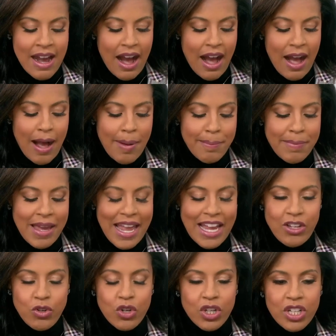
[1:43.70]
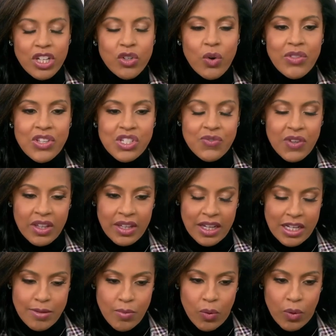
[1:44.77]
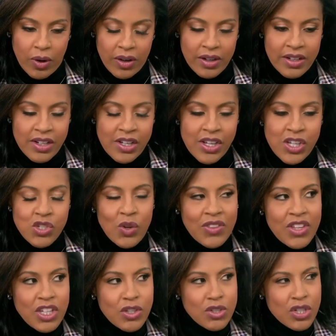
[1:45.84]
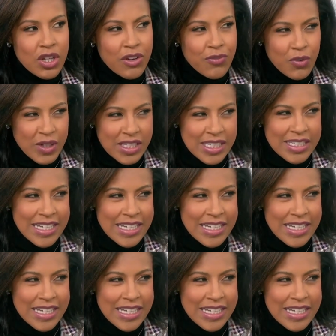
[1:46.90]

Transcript: Um, and you couldn't ignore this feeling anymore. So, I think you took a friend's